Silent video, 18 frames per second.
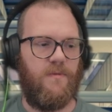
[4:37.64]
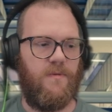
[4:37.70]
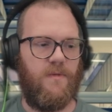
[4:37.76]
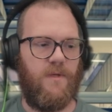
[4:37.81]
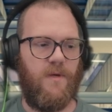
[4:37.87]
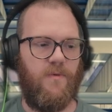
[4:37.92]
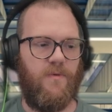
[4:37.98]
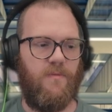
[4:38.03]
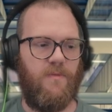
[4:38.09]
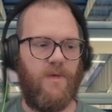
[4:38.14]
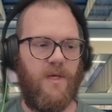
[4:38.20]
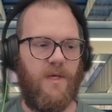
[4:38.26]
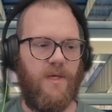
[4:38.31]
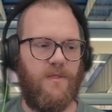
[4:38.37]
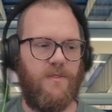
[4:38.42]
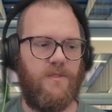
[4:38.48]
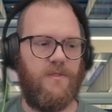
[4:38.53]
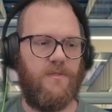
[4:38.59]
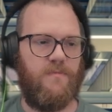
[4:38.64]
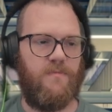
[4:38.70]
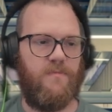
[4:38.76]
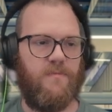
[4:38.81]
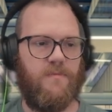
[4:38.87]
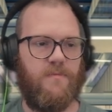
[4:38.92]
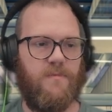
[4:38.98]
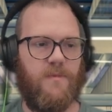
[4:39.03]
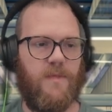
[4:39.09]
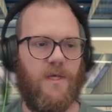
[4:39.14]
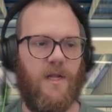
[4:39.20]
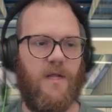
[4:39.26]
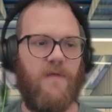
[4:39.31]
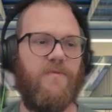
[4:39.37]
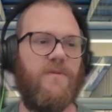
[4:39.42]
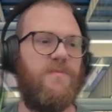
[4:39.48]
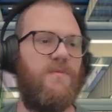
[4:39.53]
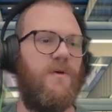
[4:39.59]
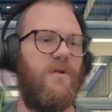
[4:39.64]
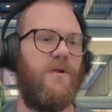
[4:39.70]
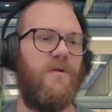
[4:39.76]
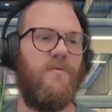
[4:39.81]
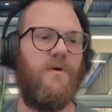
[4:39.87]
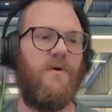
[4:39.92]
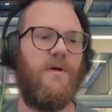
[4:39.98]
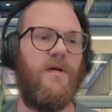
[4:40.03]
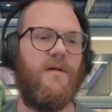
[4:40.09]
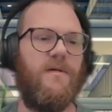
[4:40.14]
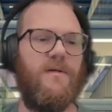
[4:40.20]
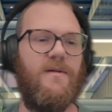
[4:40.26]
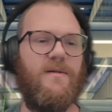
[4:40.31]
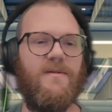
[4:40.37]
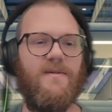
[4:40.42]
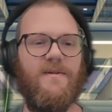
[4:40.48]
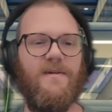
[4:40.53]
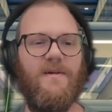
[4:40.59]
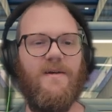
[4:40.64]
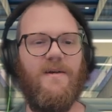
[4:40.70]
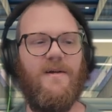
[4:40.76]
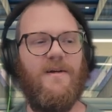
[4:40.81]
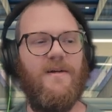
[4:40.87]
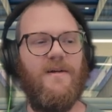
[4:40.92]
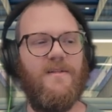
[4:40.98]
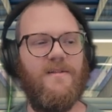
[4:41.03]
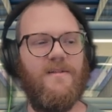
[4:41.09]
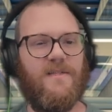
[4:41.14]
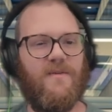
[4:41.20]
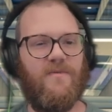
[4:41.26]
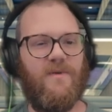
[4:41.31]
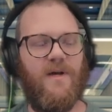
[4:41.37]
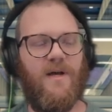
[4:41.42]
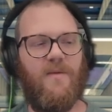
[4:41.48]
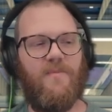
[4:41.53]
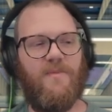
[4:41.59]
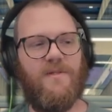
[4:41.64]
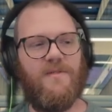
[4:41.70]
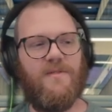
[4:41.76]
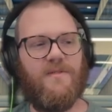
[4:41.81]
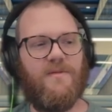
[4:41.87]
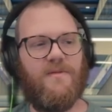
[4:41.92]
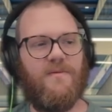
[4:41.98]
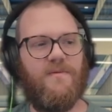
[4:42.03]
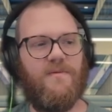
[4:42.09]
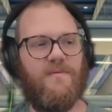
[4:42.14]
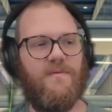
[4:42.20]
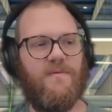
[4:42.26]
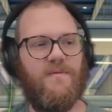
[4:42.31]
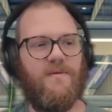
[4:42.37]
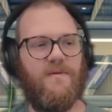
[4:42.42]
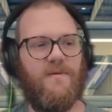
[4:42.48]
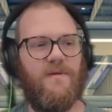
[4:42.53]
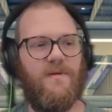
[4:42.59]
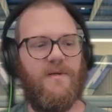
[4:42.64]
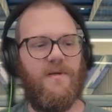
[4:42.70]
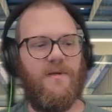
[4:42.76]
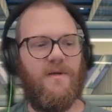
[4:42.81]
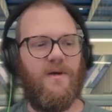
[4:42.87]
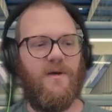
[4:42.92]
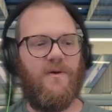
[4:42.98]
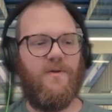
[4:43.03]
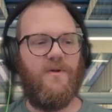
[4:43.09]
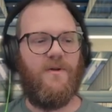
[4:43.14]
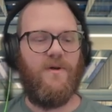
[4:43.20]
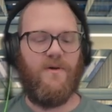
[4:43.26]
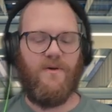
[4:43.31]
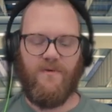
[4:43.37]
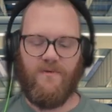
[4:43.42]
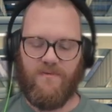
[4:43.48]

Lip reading: I want pants. And I even spelled it wrong. Let's see what happens. Oh no.